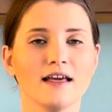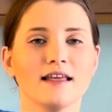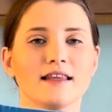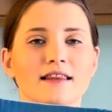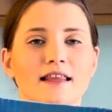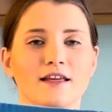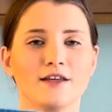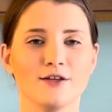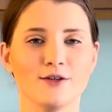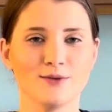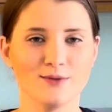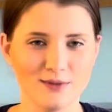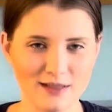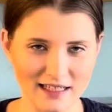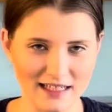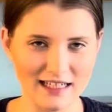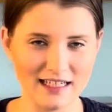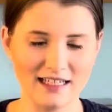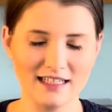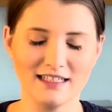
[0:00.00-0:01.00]
that you
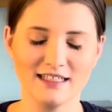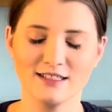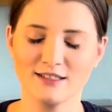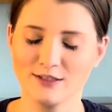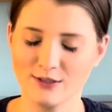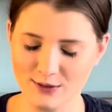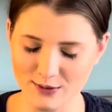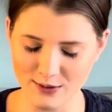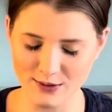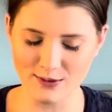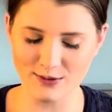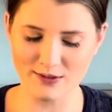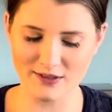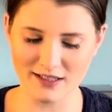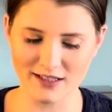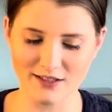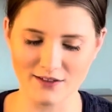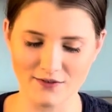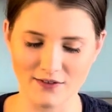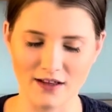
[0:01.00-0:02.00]
need to use
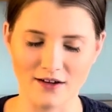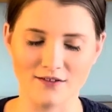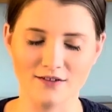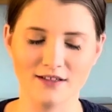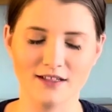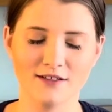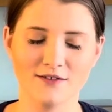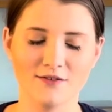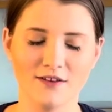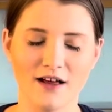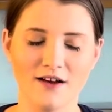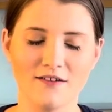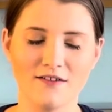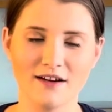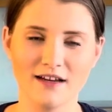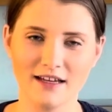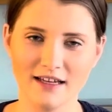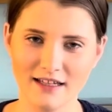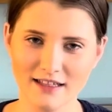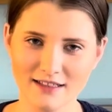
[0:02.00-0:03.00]
this flour. This flour
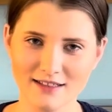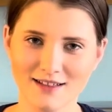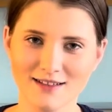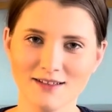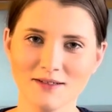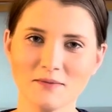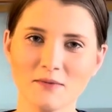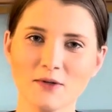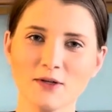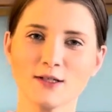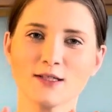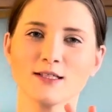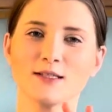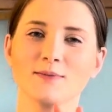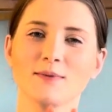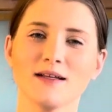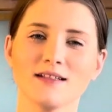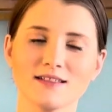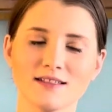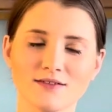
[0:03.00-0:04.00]
is on the more
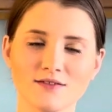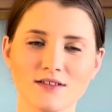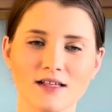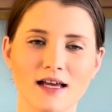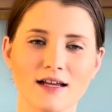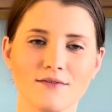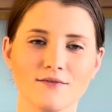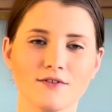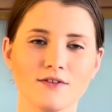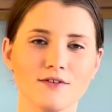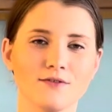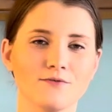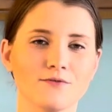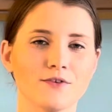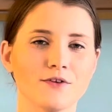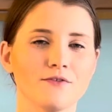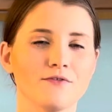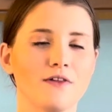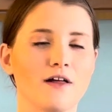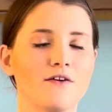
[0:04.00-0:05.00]
expensive side of
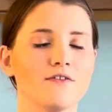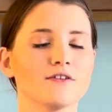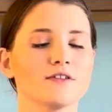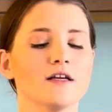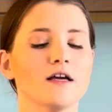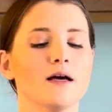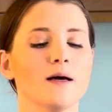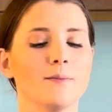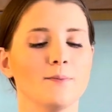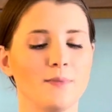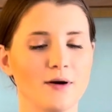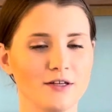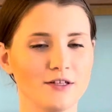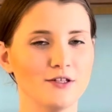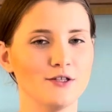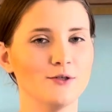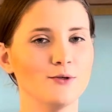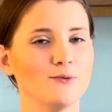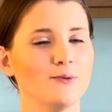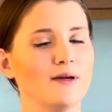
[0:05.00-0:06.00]
gluten-free flours, but
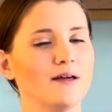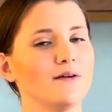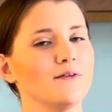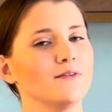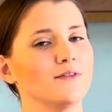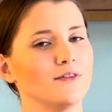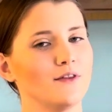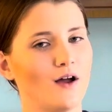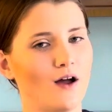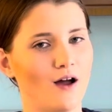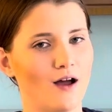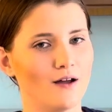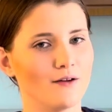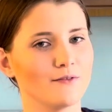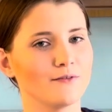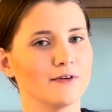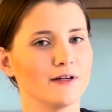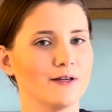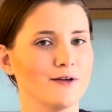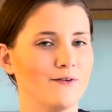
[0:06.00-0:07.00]
you will not
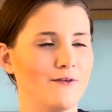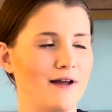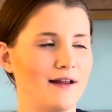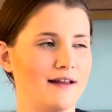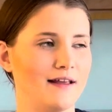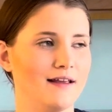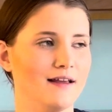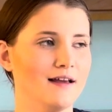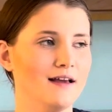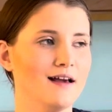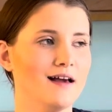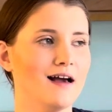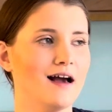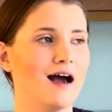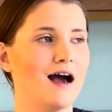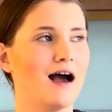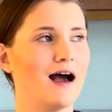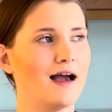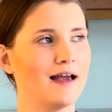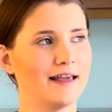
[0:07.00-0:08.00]
regret it.
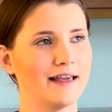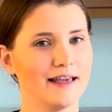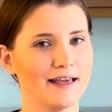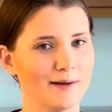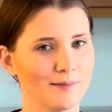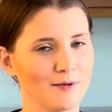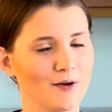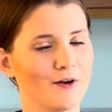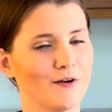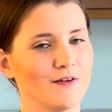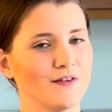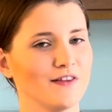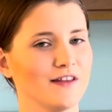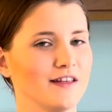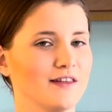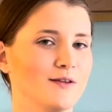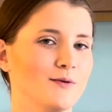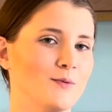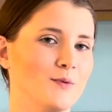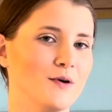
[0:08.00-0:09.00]
I am currently
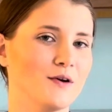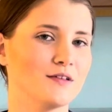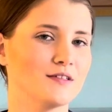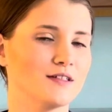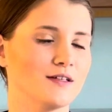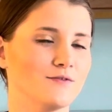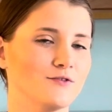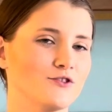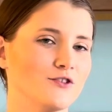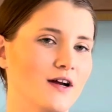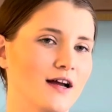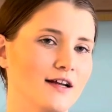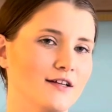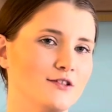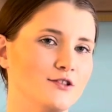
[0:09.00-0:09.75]
in the works of trying